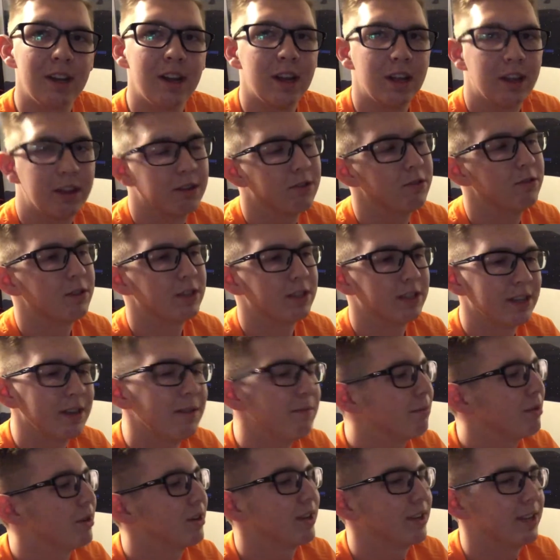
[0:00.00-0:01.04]
threw a
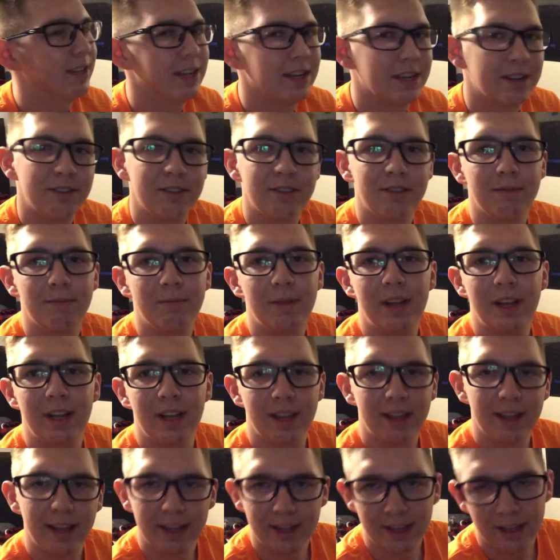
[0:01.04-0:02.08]
temper tantrum
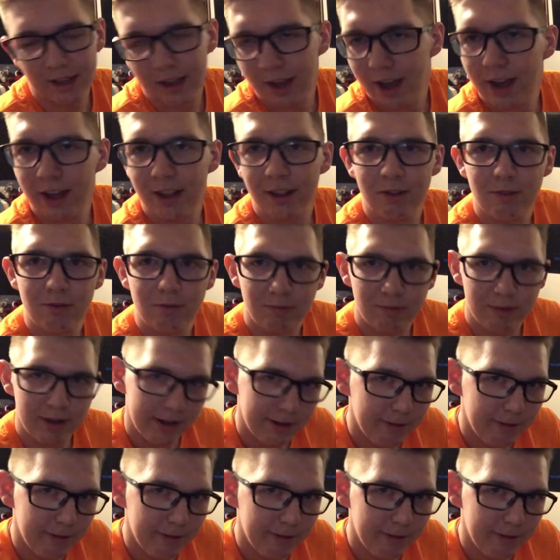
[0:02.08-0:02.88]
like Kylo Ren